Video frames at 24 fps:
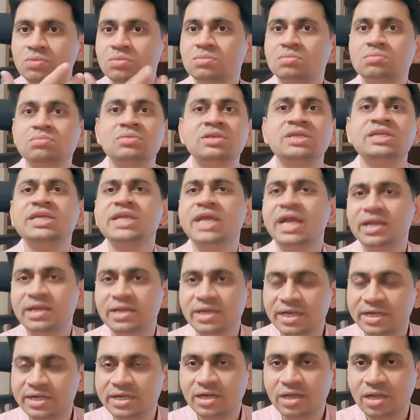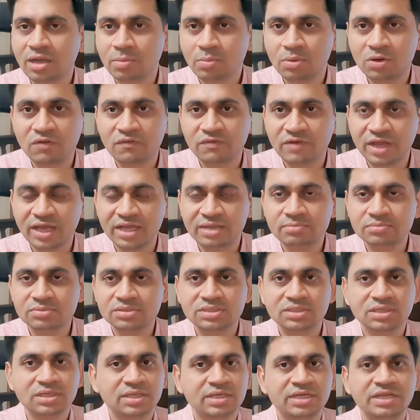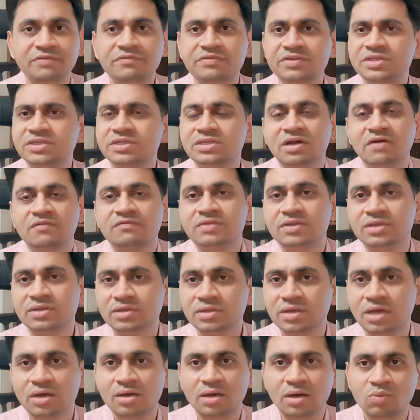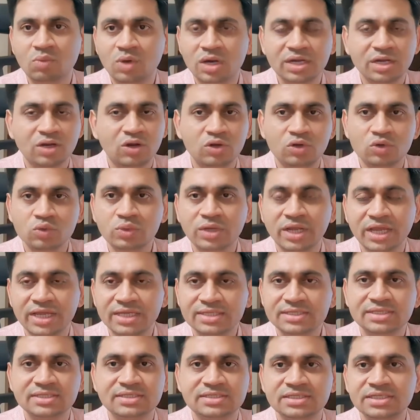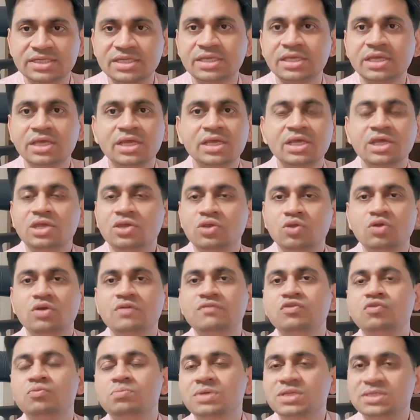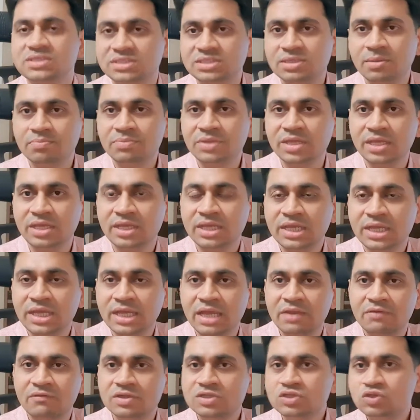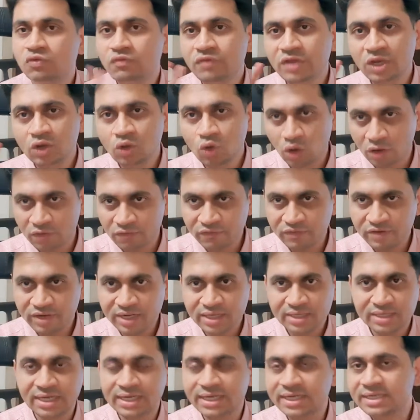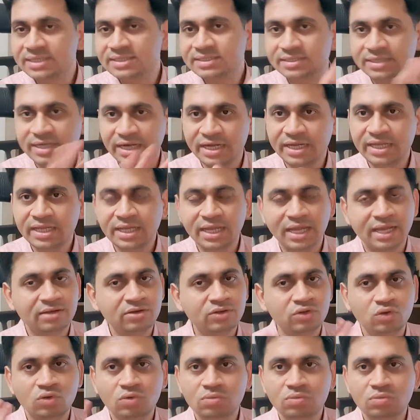reiterate it a couple of times, revisit after 1 or 2 days, and see if you missed something. And once you feel confident that it is ready, and